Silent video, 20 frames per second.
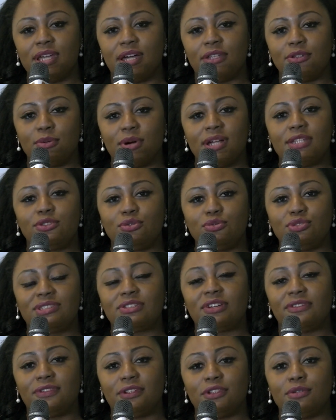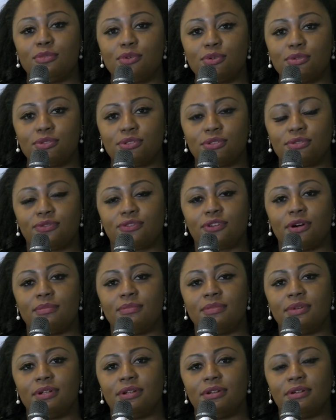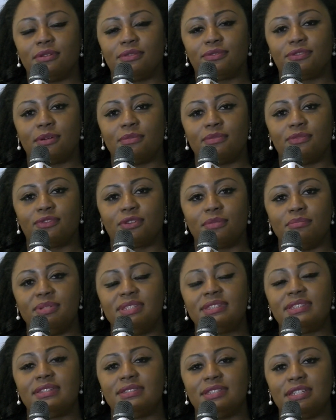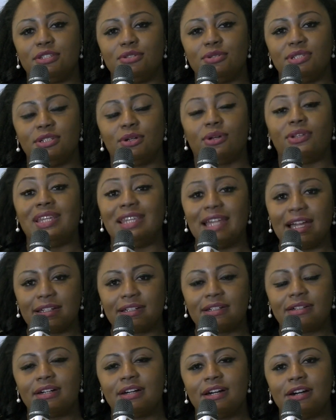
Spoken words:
They are the ones who suffer the most from peace and security or lack